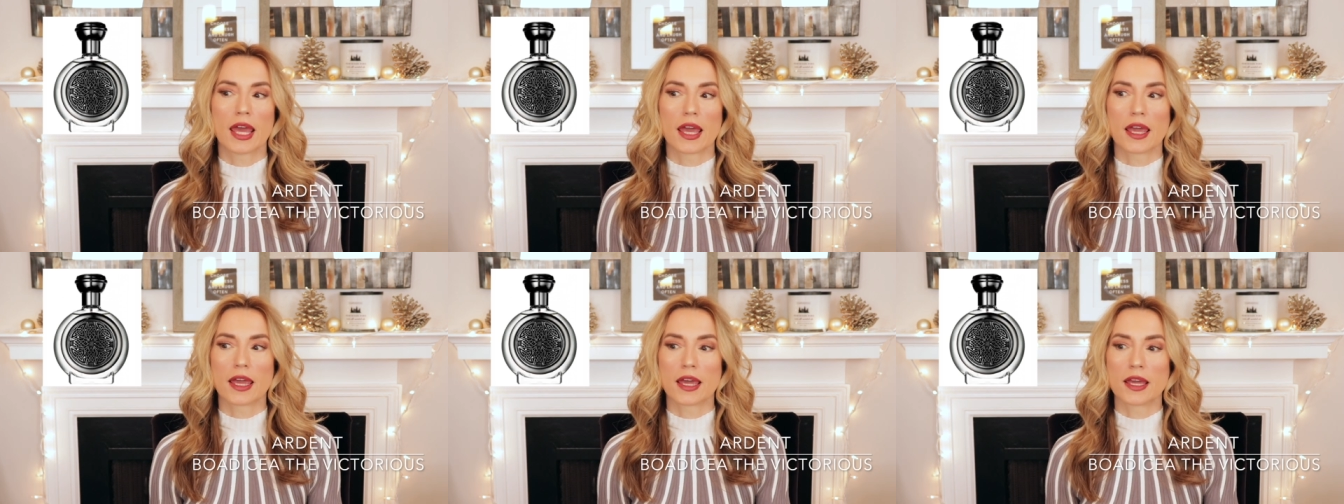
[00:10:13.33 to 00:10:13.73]

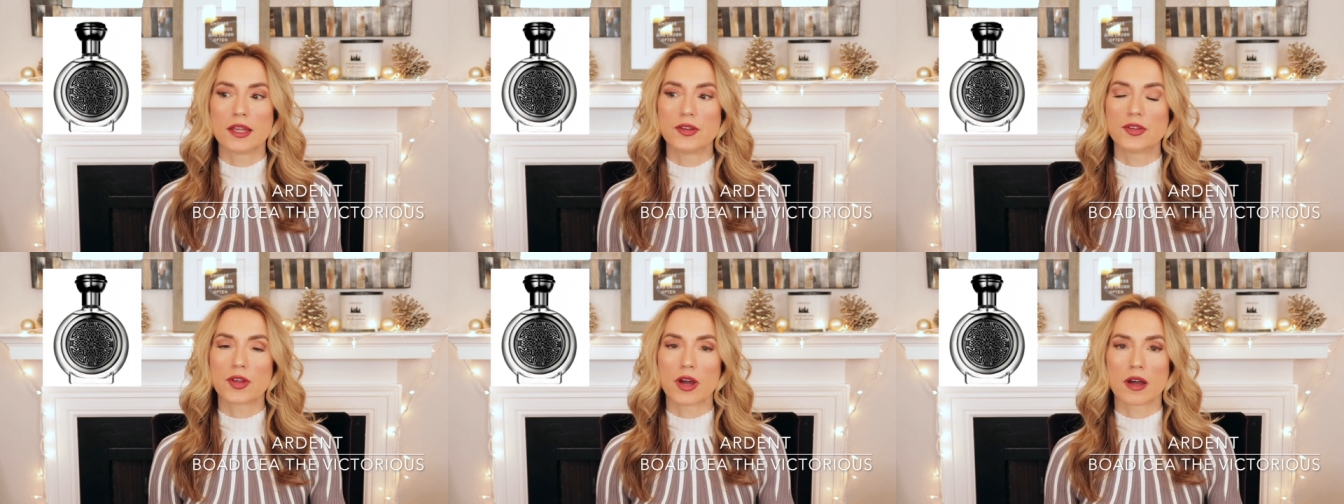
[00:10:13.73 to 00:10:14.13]

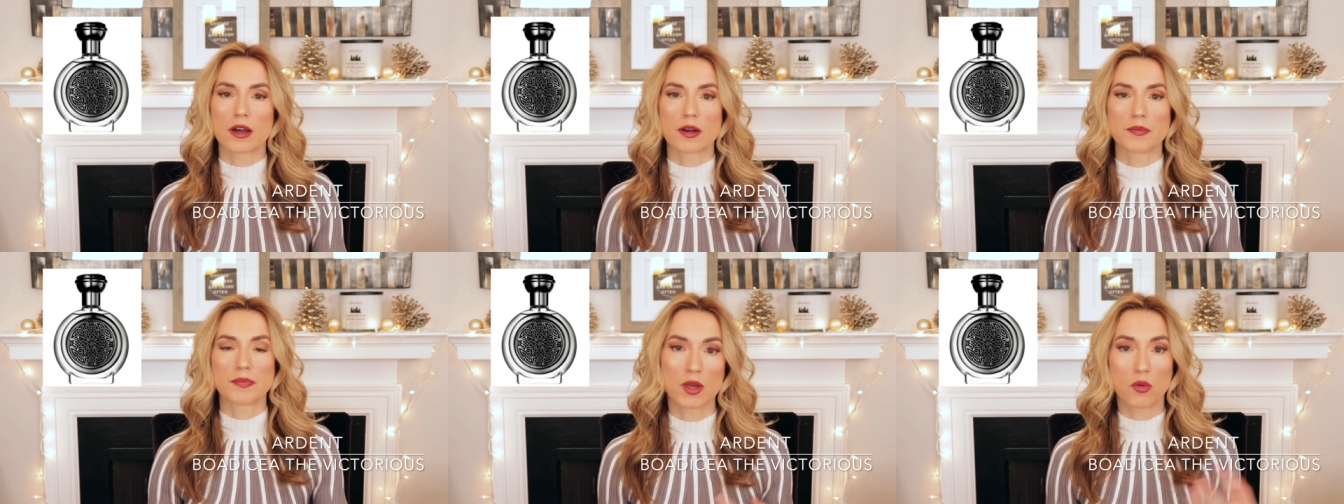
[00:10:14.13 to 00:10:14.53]
and
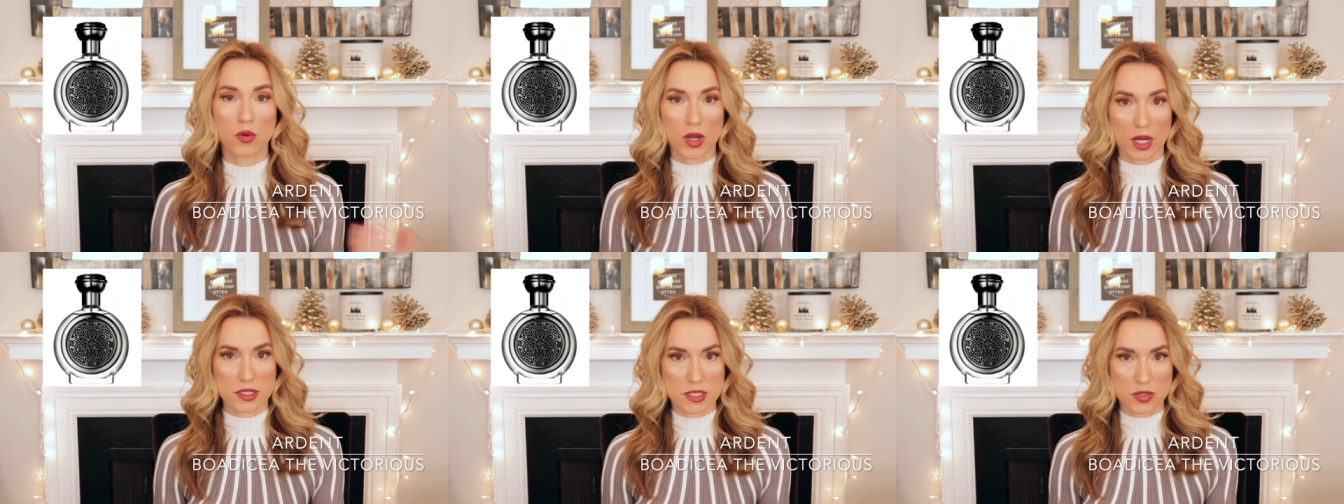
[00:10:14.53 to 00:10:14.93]
um, it
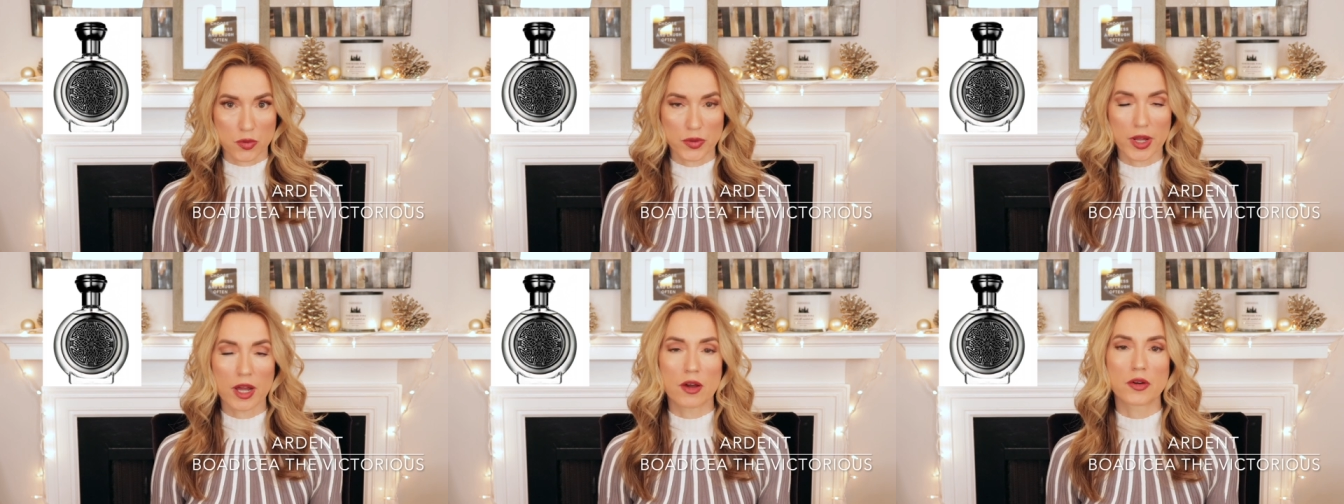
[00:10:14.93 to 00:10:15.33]
got
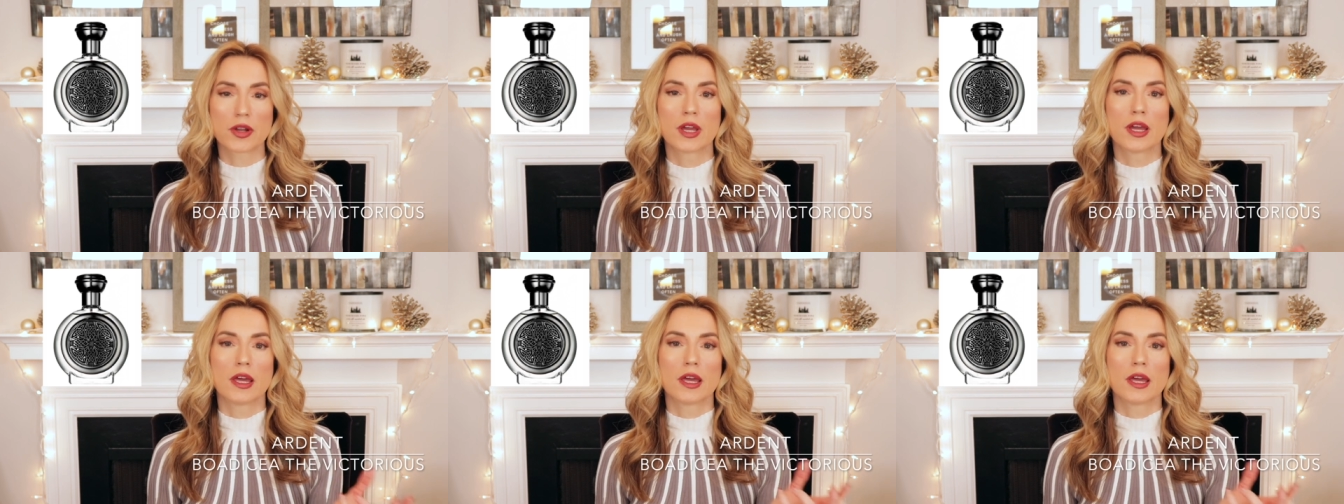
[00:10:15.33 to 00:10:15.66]
sold out